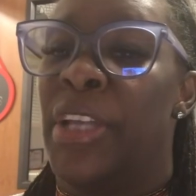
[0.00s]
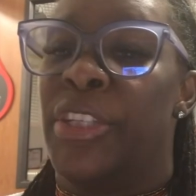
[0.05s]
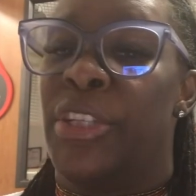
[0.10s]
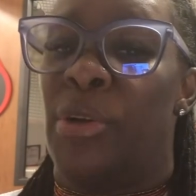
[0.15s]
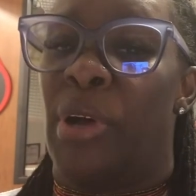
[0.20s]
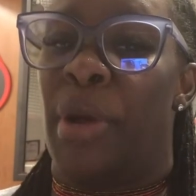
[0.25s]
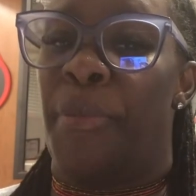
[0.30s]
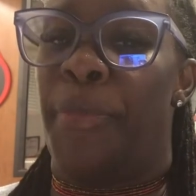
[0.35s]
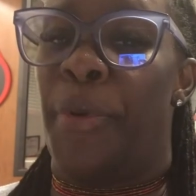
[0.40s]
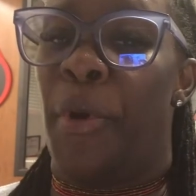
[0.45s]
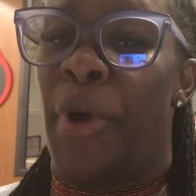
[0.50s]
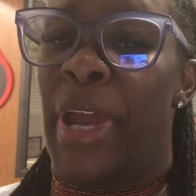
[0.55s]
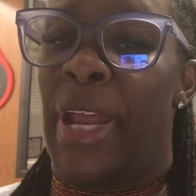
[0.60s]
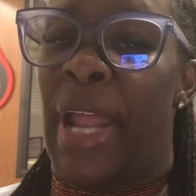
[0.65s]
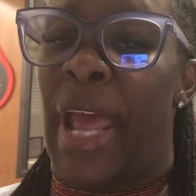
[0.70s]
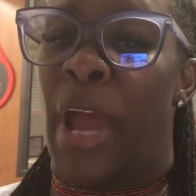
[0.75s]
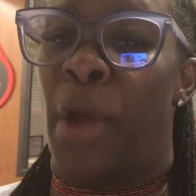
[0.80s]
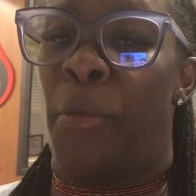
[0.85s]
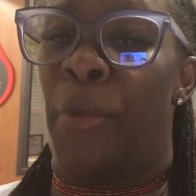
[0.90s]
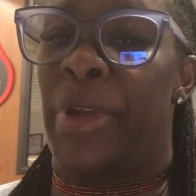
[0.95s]
to a
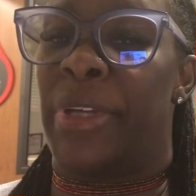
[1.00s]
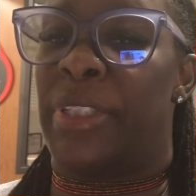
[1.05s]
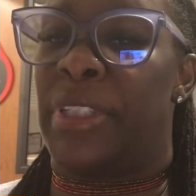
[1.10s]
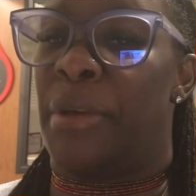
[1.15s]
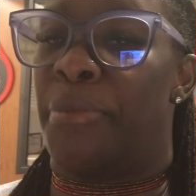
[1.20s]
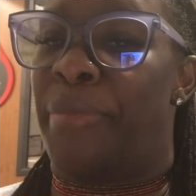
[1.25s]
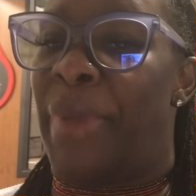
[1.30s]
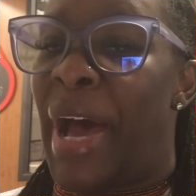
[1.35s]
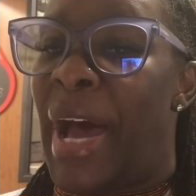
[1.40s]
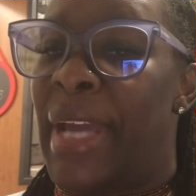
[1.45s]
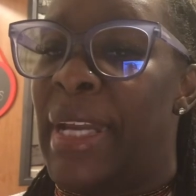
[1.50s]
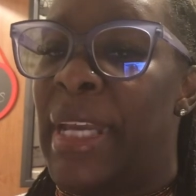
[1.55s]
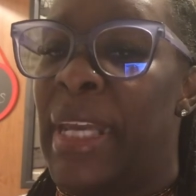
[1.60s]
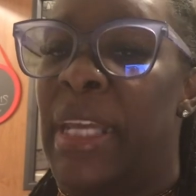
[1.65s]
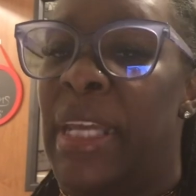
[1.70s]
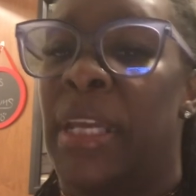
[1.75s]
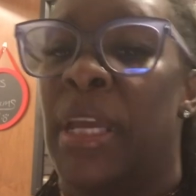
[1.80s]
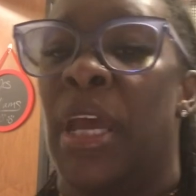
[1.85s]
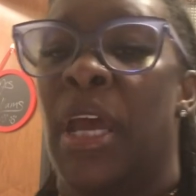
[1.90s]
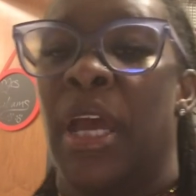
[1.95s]
point at which the
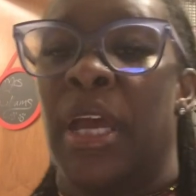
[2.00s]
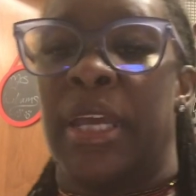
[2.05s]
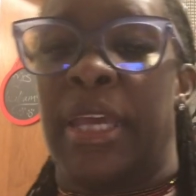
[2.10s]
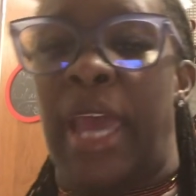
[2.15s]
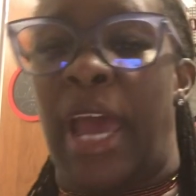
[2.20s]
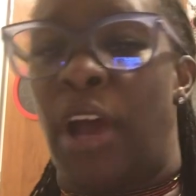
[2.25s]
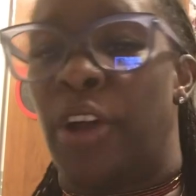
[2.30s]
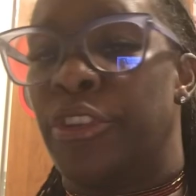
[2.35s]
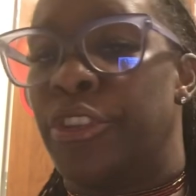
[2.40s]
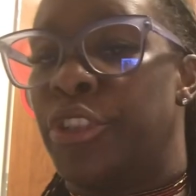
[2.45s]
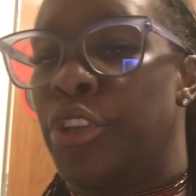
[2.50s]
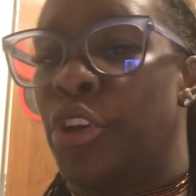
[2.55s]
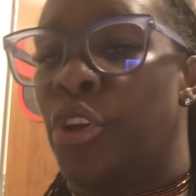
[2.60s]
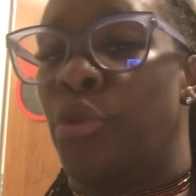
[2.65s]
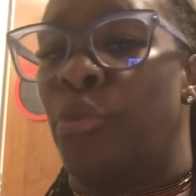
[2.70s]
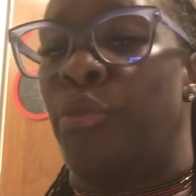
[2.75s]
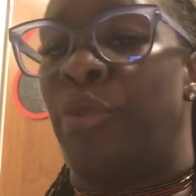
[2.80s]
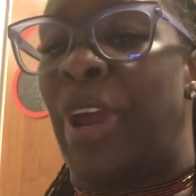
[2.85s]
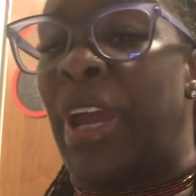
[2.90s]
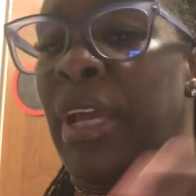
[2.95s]
body counter
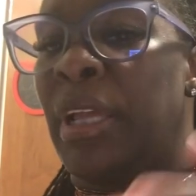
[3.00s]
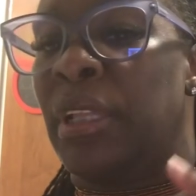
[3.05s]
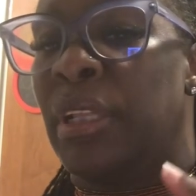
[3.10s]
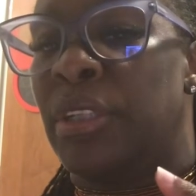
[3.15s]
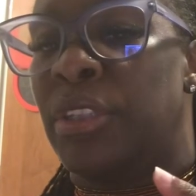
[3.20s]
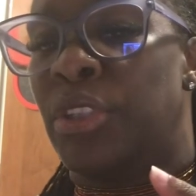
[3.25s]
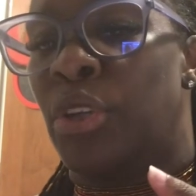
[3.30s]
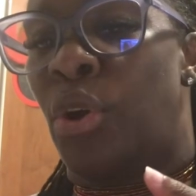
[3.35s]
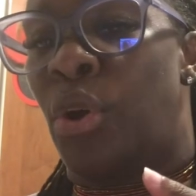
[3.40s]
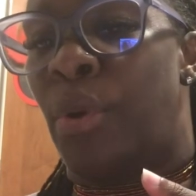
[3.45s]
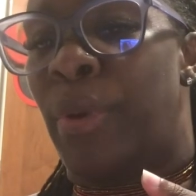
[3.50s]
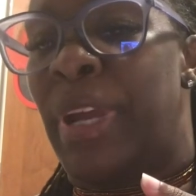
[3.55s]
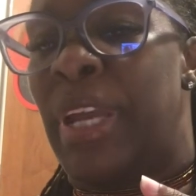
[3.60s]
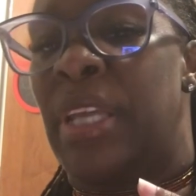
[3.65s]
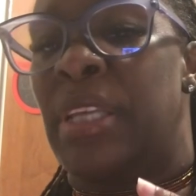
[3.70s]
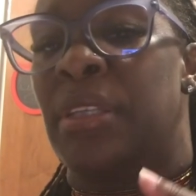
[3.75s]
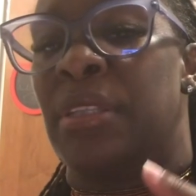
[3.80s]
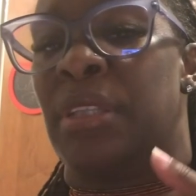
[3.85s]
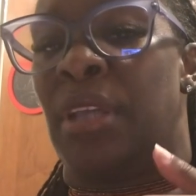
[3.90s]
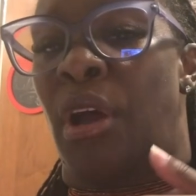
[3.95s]

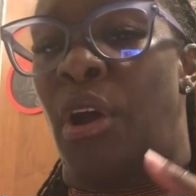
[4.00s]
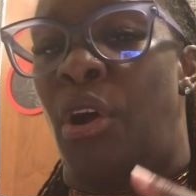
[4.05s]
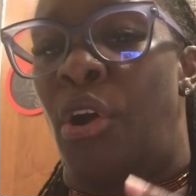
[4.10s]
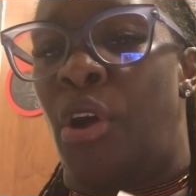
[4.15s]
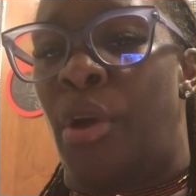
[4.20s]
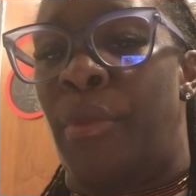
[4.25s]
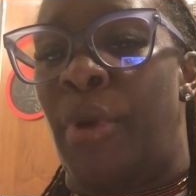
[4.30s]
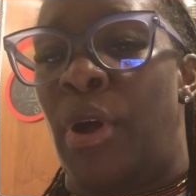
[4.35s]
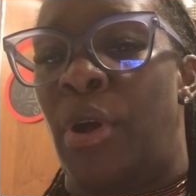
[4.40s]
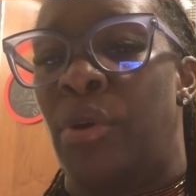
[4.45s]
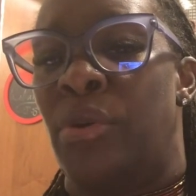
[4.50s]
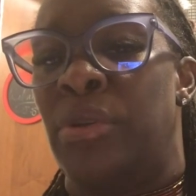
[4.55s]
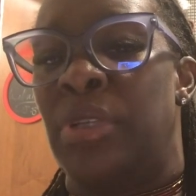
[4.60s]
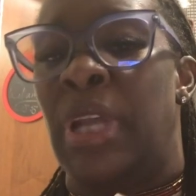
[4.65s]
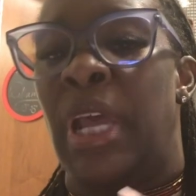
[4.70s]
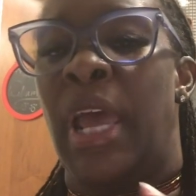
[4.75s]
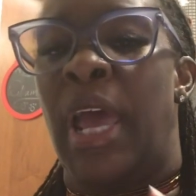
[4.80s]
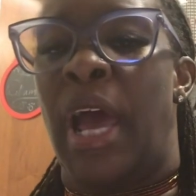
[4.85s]
regulatory the hormone